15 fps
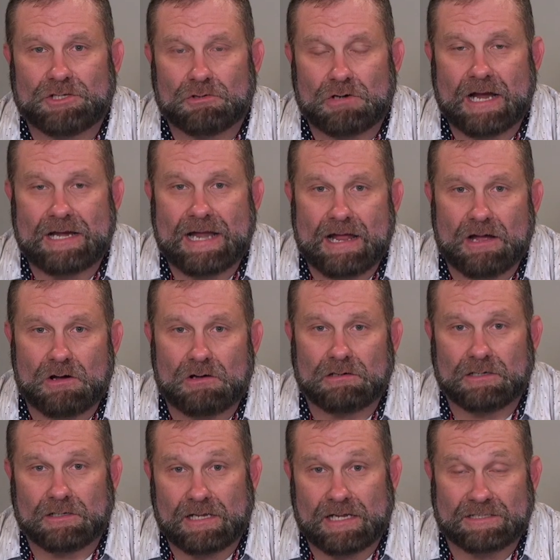so right now,
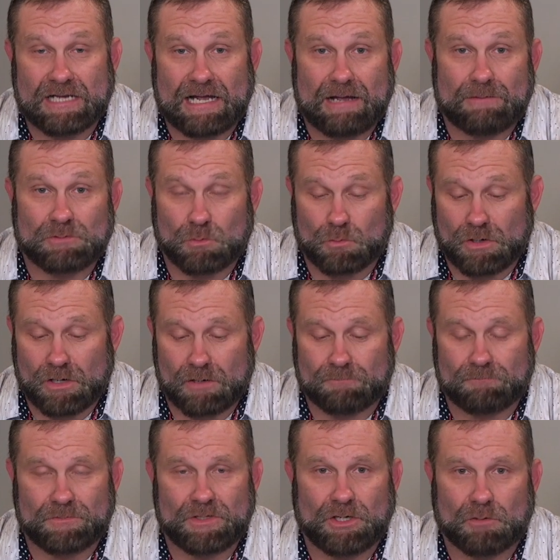a lot of times where,
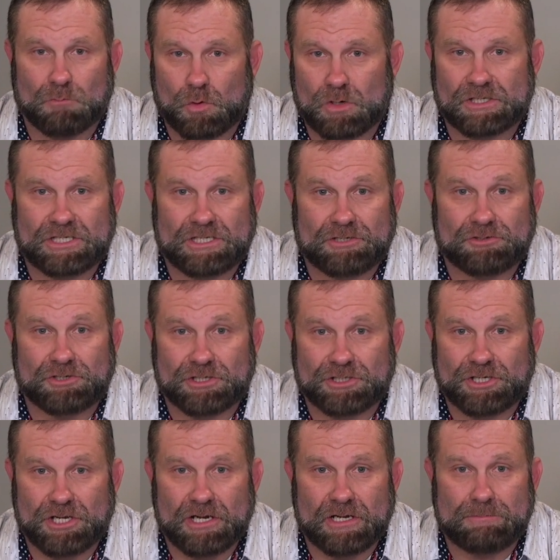mortgage industry is
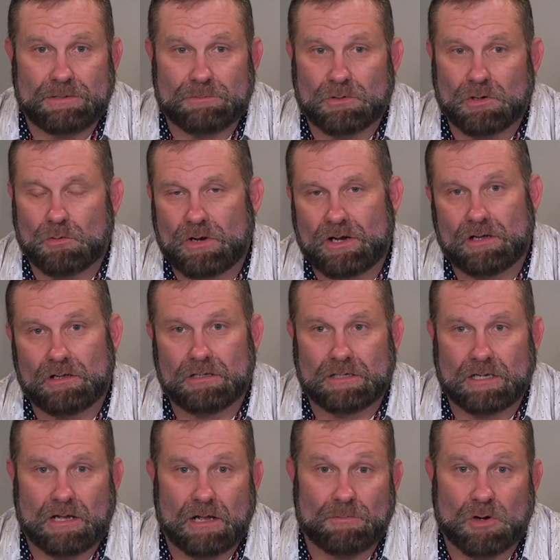good, people go, well,
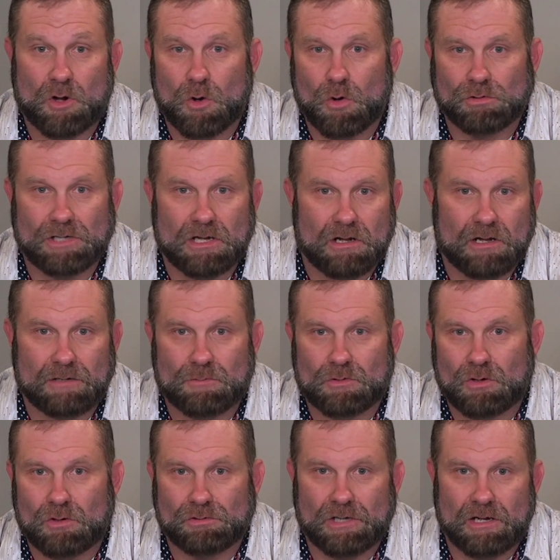I'm going to hold
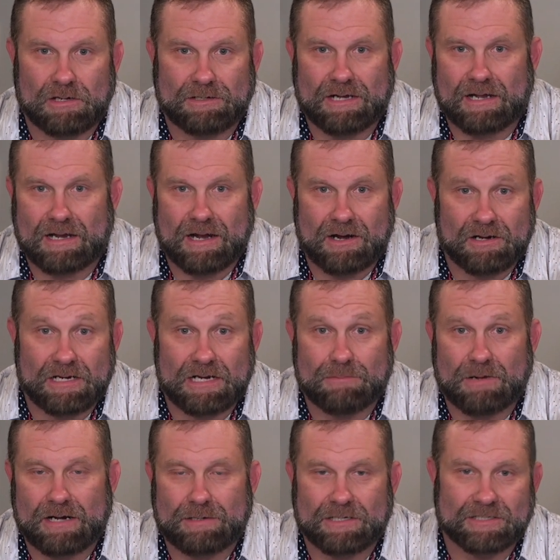on, not hiring
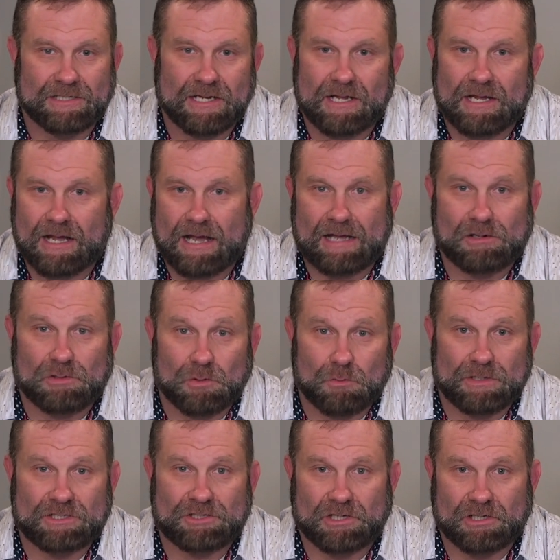anybody because I don't know
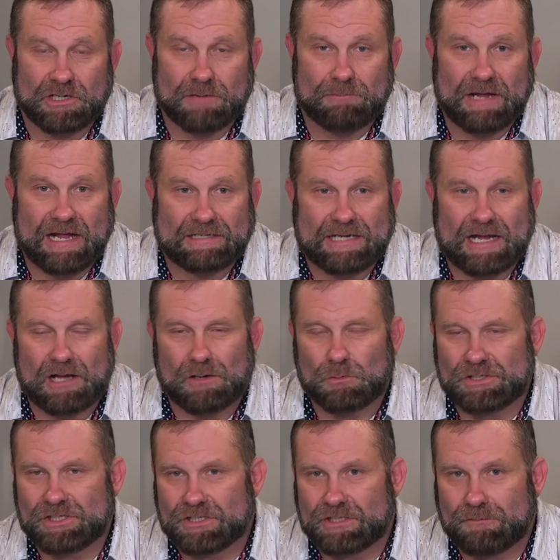when it's going to come back down,
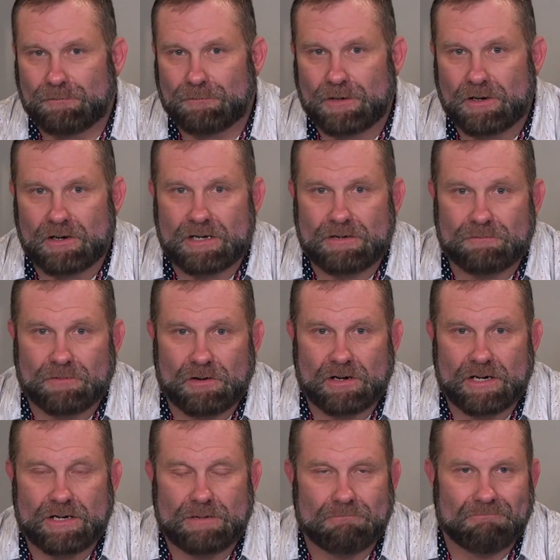which is a very,
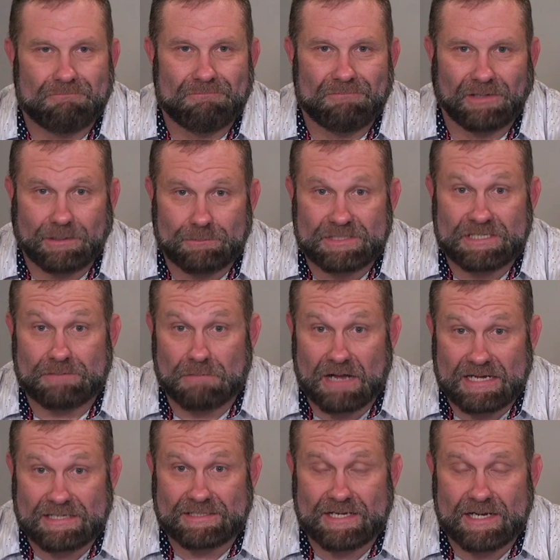very limited
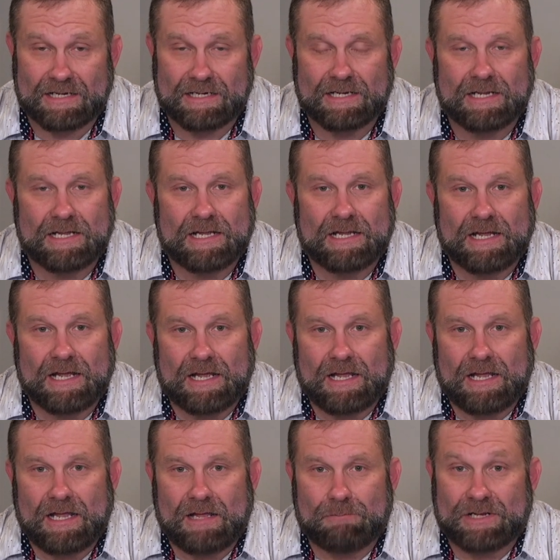mindset
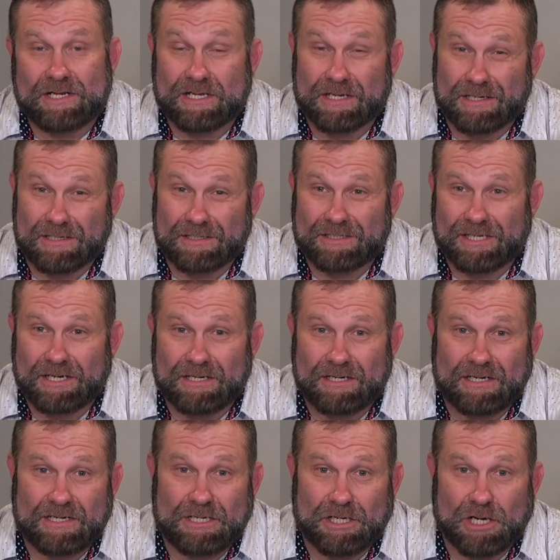because,
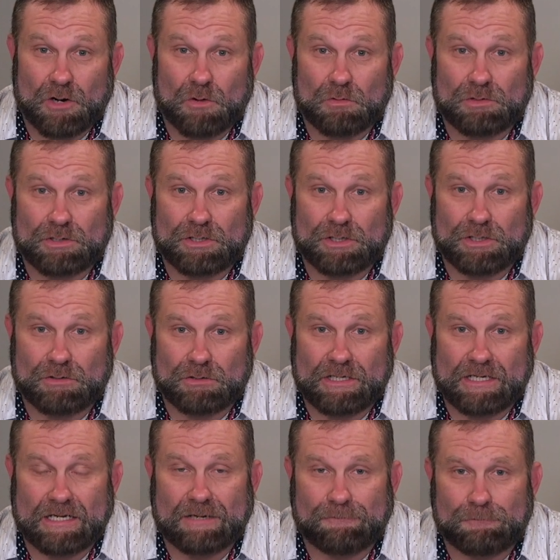
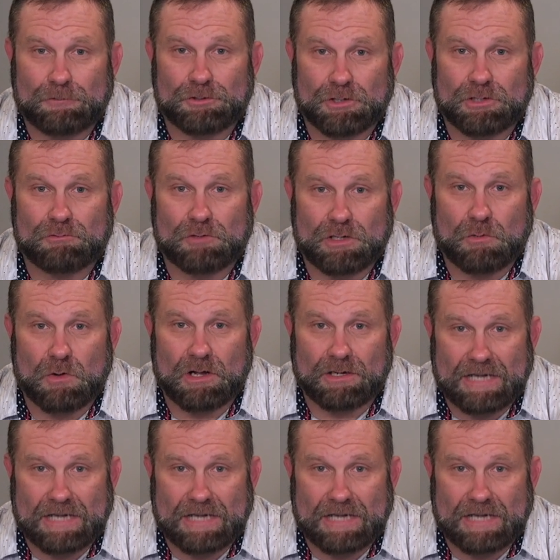if you're doing really well